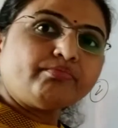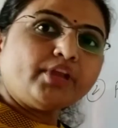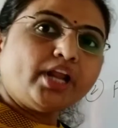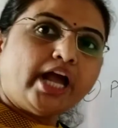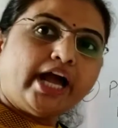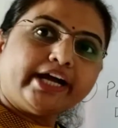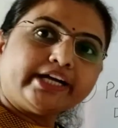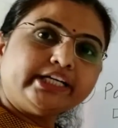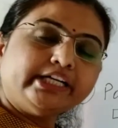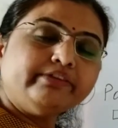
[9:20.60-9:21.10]

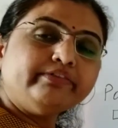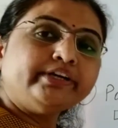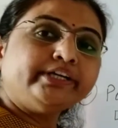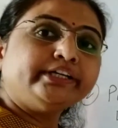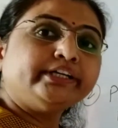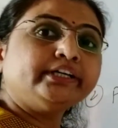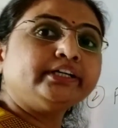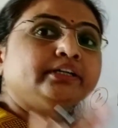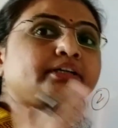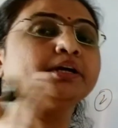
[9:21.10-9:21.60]

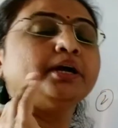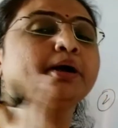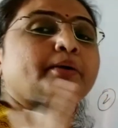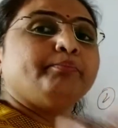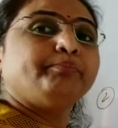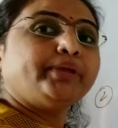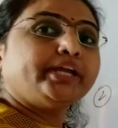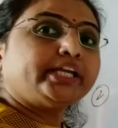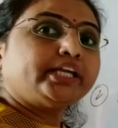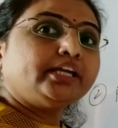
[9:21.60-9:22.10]
activator,
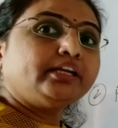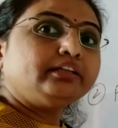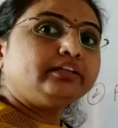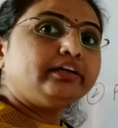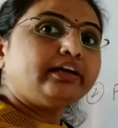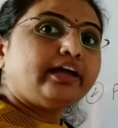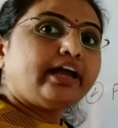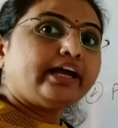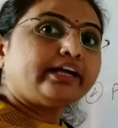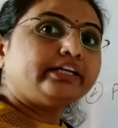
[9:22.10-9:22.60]
making the
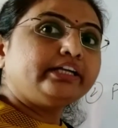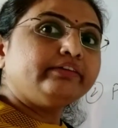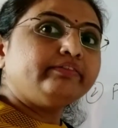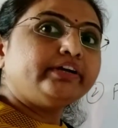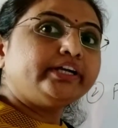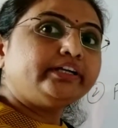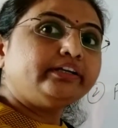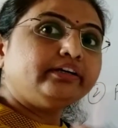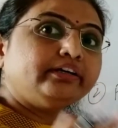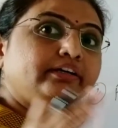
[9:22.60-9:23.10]

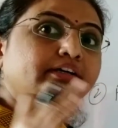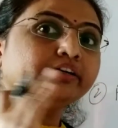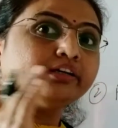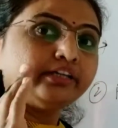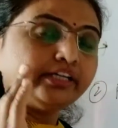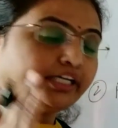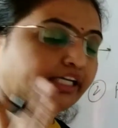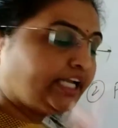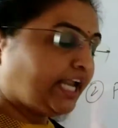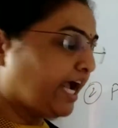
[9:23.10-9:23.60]
activator
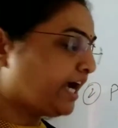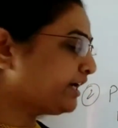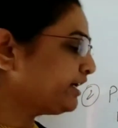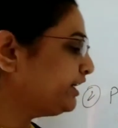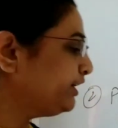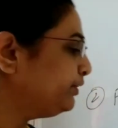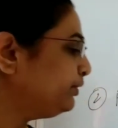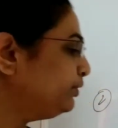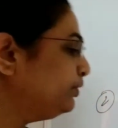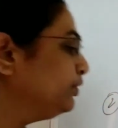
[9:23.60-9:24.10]

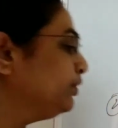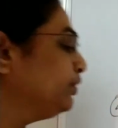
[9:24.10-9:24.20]
inactive.